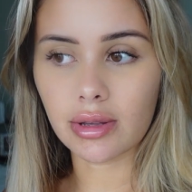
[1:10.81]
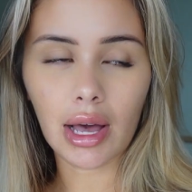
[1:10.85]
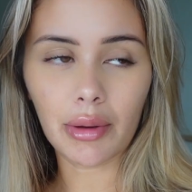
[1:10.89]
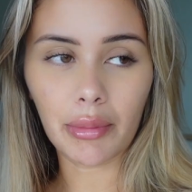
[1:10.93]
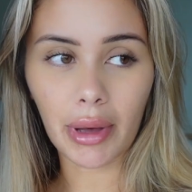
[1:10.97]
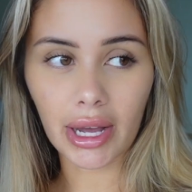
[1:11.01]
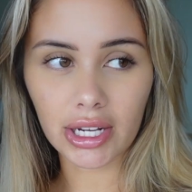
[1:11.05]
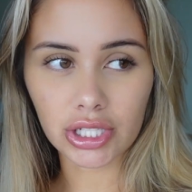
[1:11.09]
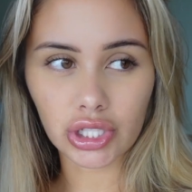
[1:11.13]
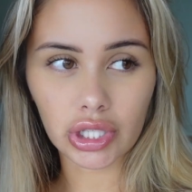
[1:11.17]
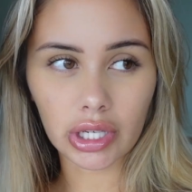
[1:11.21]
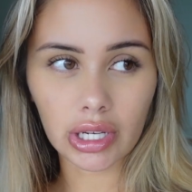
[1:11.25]
I'm
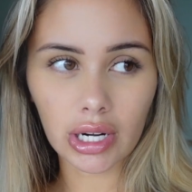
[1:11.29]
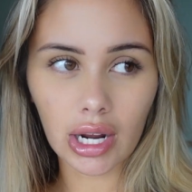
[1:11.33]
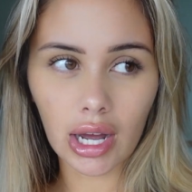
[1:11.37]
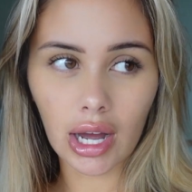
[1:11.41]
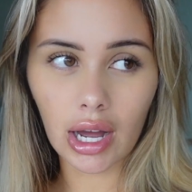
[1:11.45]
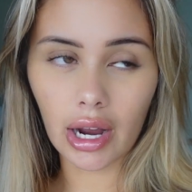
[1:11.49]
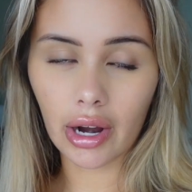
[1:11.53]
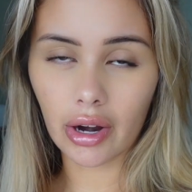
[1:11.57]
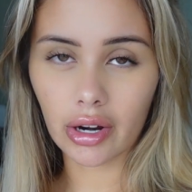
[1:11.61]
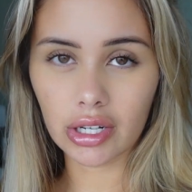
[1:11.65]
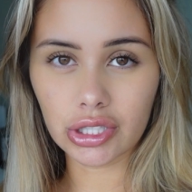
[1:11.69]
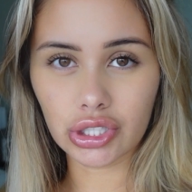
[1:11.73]
actually gonna
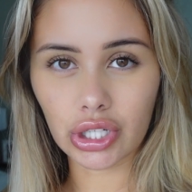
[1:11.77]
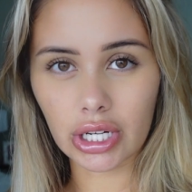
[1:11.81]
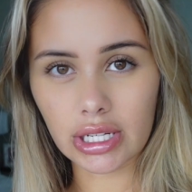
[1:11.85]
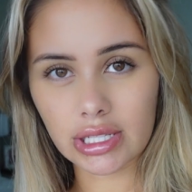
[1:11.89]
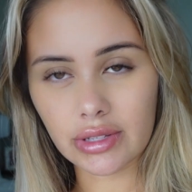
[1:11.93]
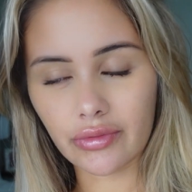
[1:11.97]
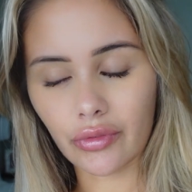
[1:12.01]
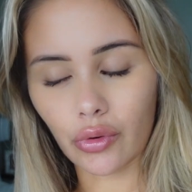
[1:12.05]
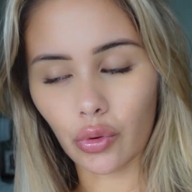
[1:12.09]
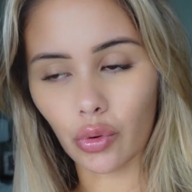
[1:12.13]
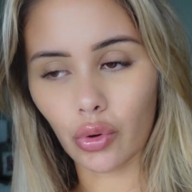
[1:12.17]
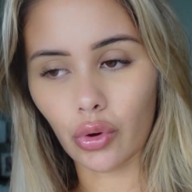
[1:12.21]
hire a dress
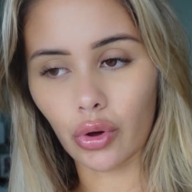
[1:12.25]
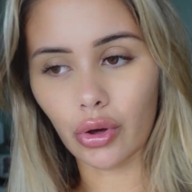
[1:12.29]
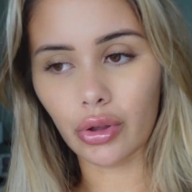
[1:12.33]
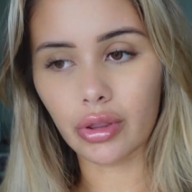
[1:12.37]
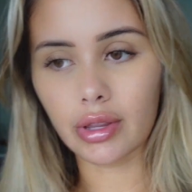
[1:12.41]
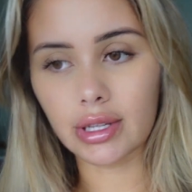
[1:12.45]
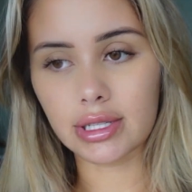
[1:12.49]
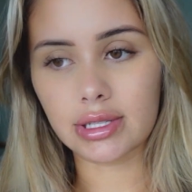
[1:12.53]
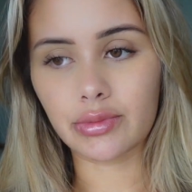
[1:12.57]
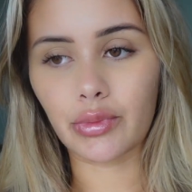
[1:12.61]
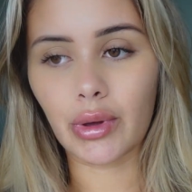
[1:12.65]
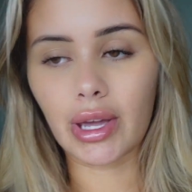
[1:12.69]
for
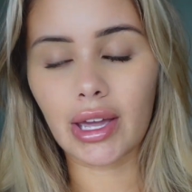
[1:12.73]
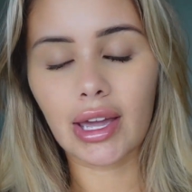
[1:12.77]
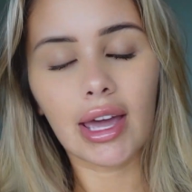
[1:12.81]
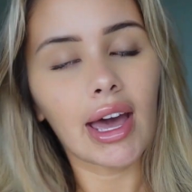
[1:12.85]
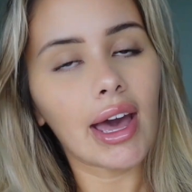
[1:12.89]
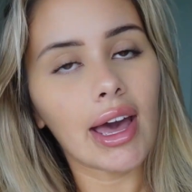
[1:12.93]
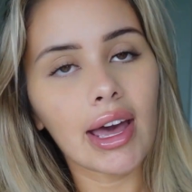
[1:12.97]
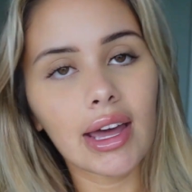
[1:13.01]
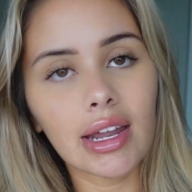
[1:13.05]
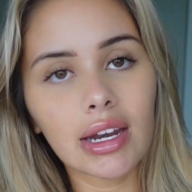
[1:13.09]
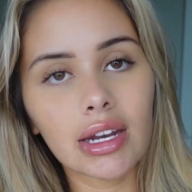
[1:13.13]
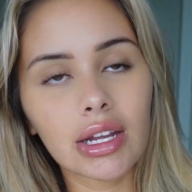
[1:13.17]
this
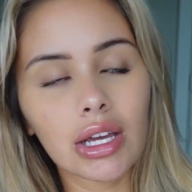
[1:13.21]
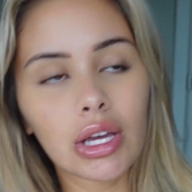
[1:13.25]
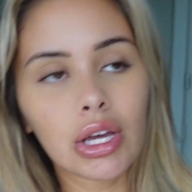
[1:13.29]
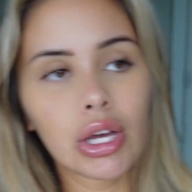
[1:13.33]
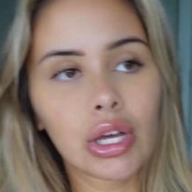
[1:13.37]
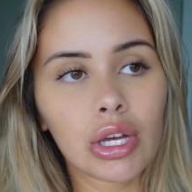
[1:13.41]
weekend.